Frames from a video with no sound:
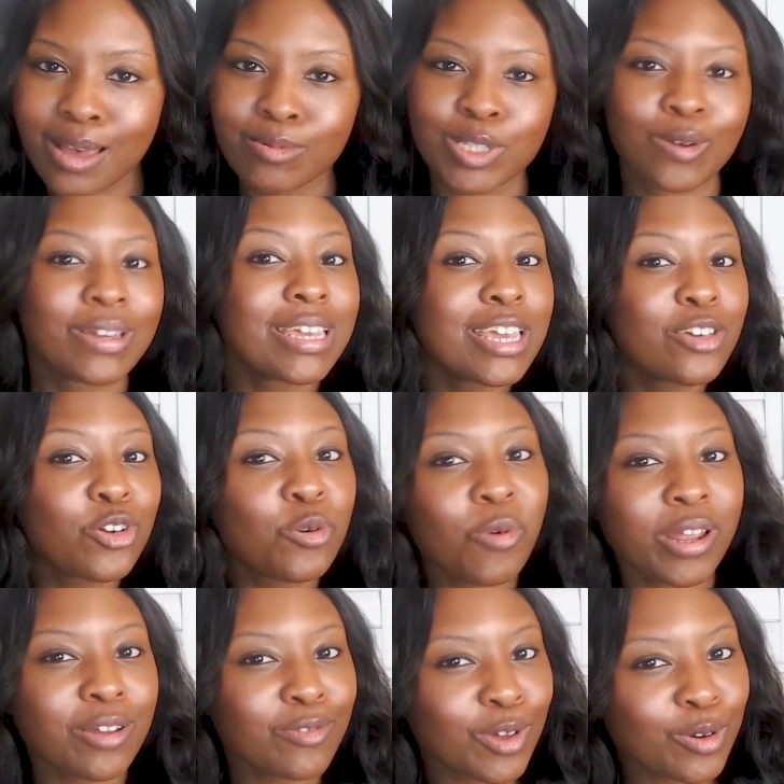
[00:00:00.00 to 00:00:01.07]
So either one
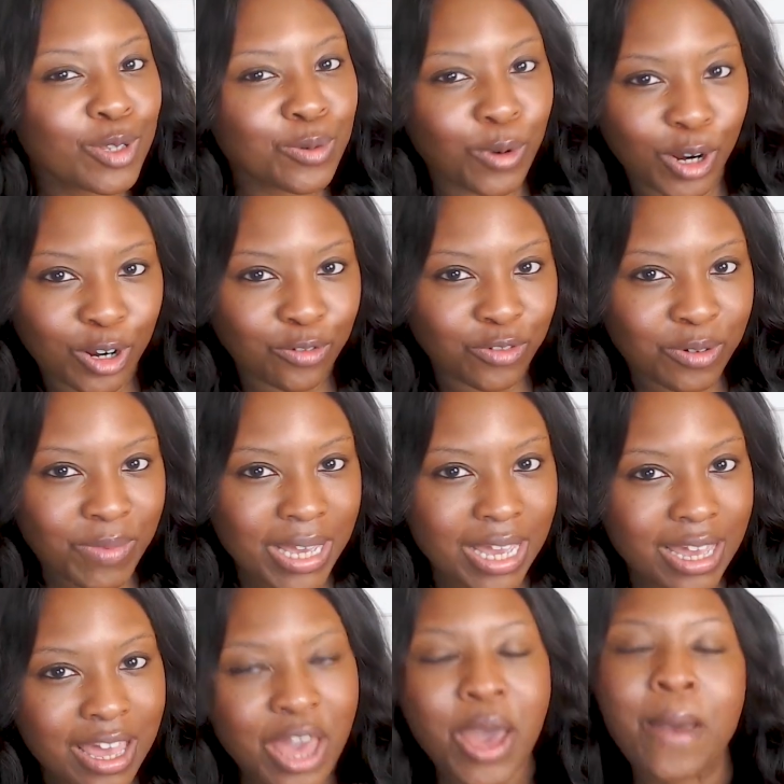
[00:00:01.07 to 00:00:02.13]
of those work for me.